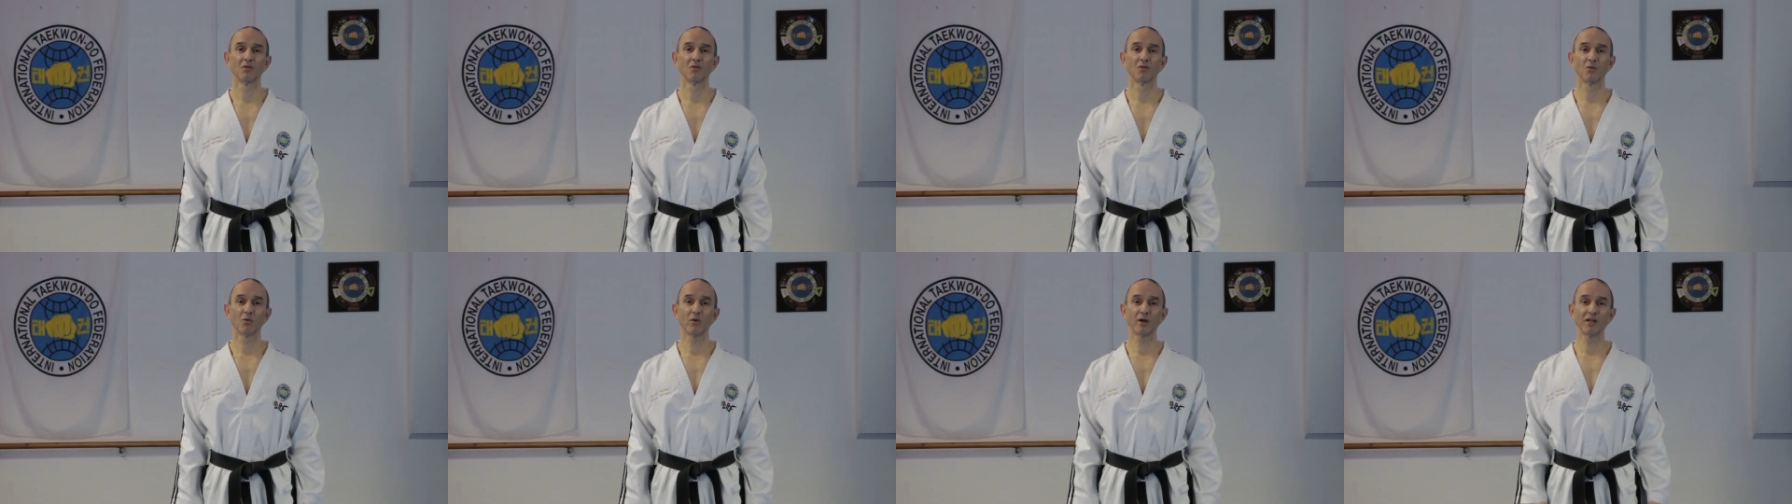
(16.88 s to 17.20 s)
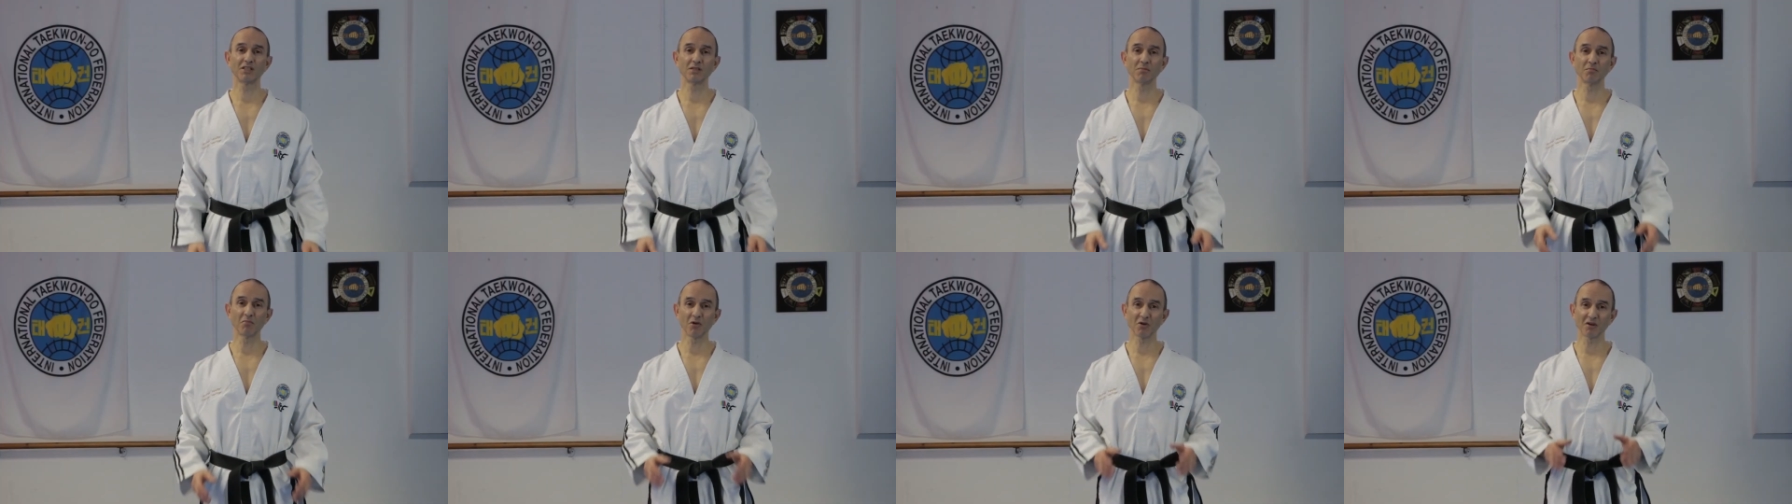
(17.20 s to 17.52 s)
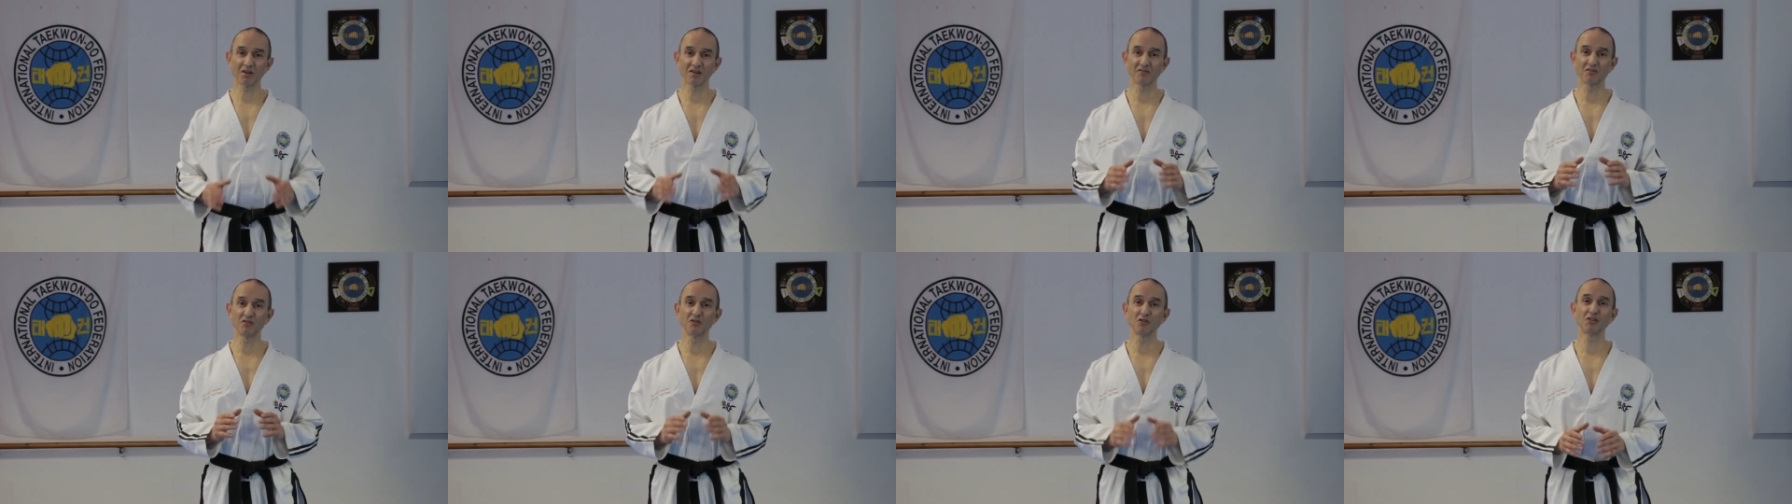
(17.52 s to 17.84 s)
The wedging
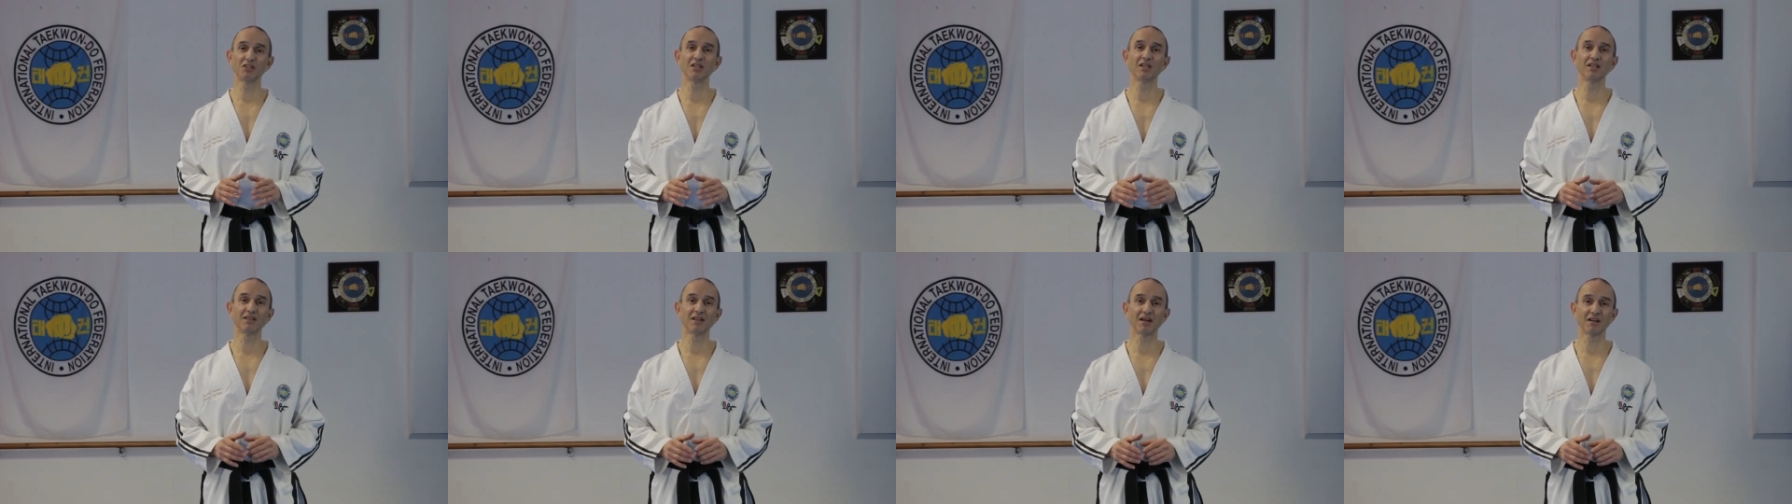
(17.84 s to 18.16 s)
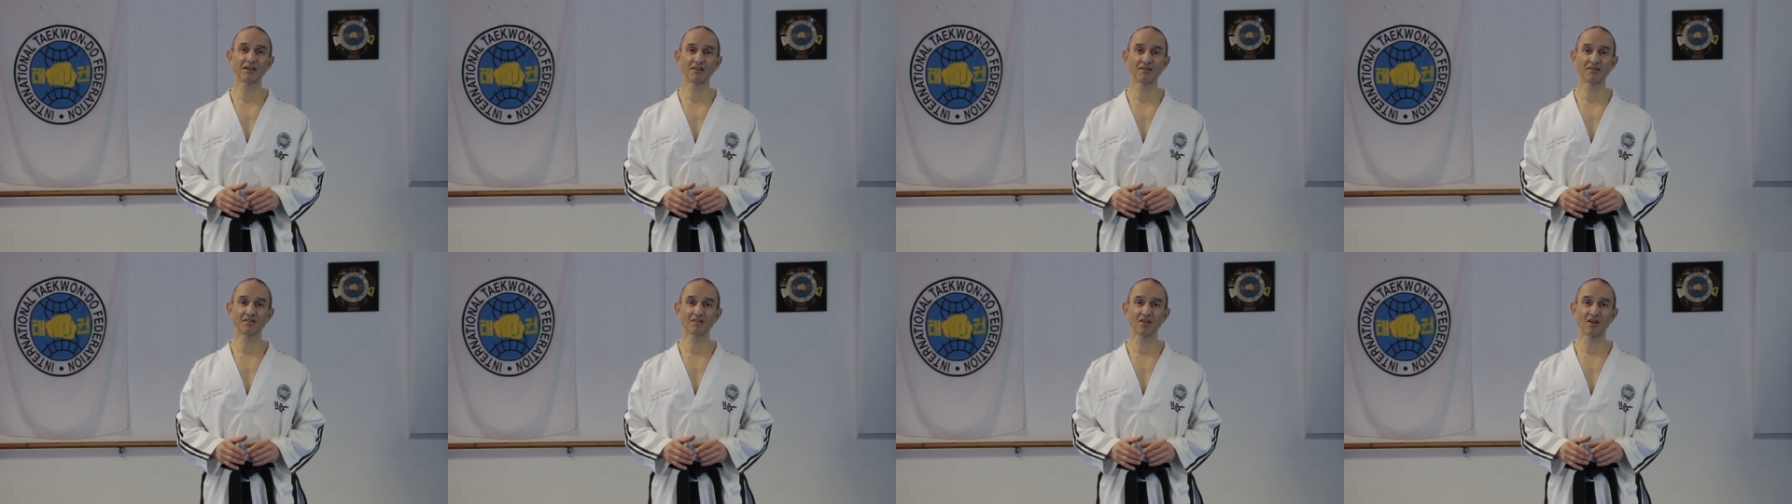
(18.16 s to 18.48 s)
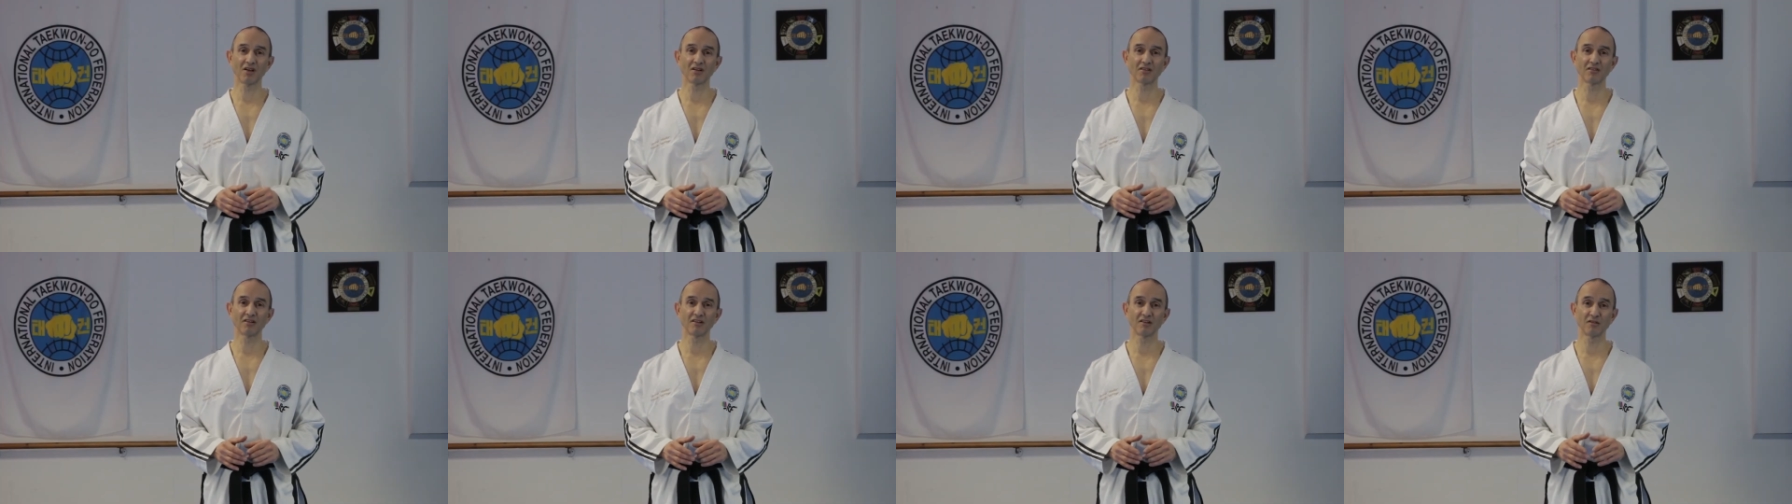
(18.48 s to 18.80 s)
block is usually done in
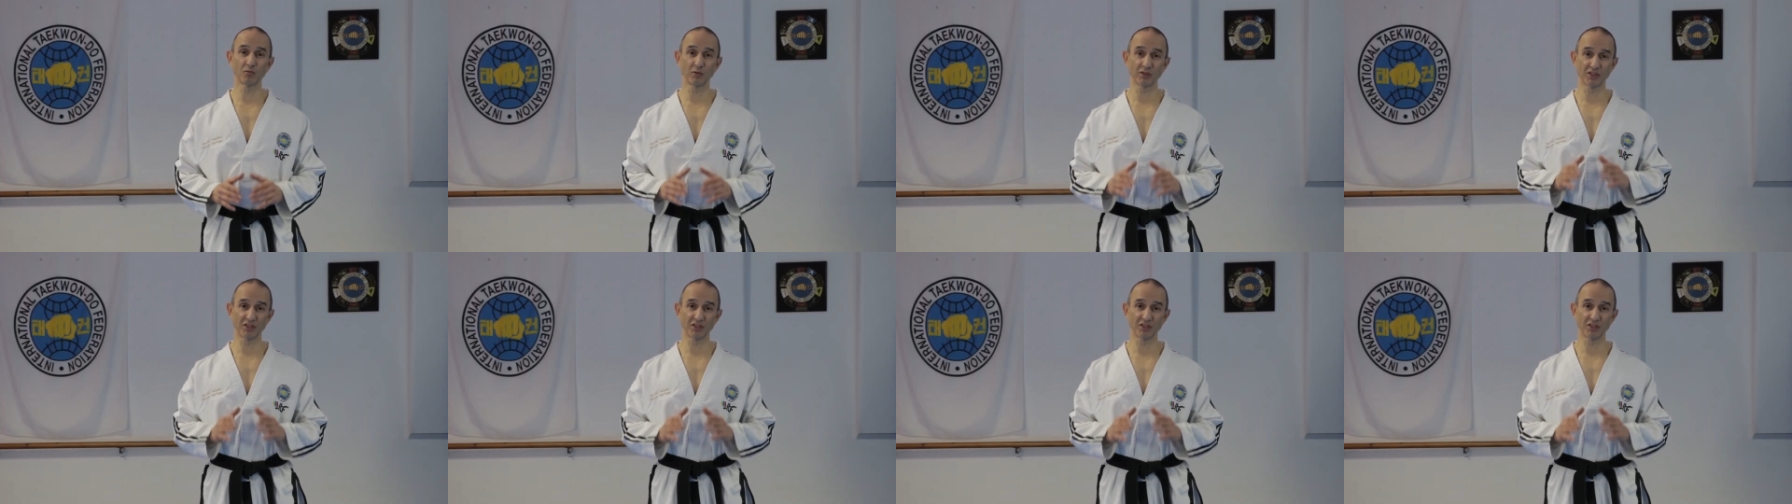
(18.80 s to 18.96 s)
stances